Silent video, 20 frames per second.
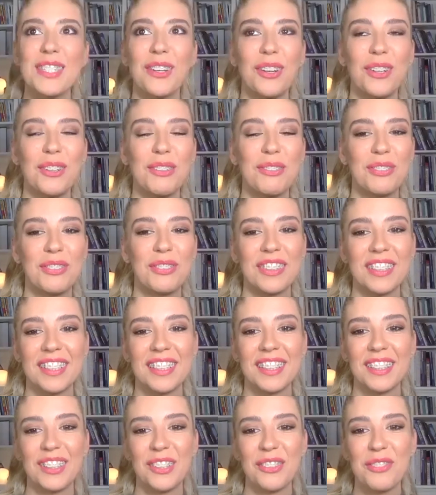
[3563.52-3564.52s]

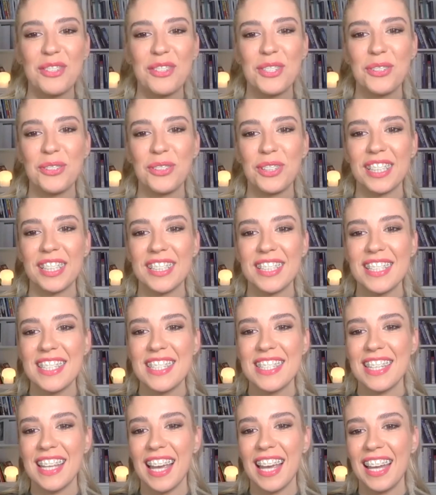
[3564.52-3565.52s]
of
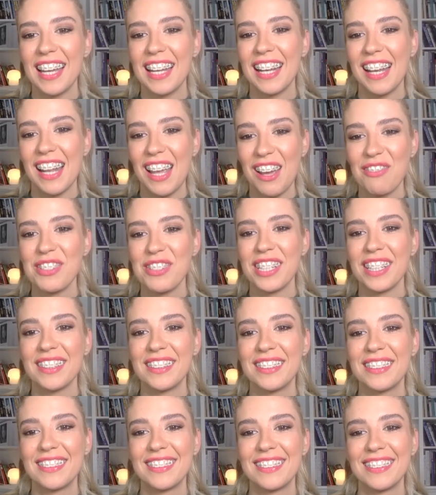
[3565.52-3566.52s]
students. I love that,
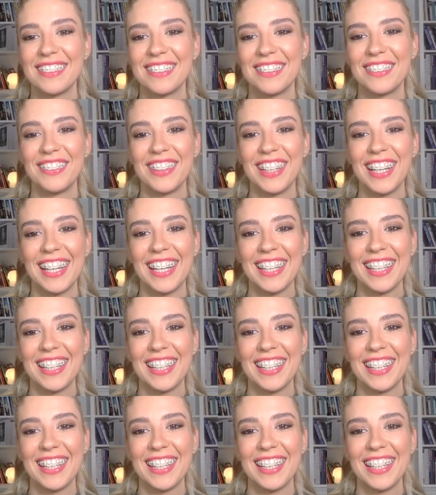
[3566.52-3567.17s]
really.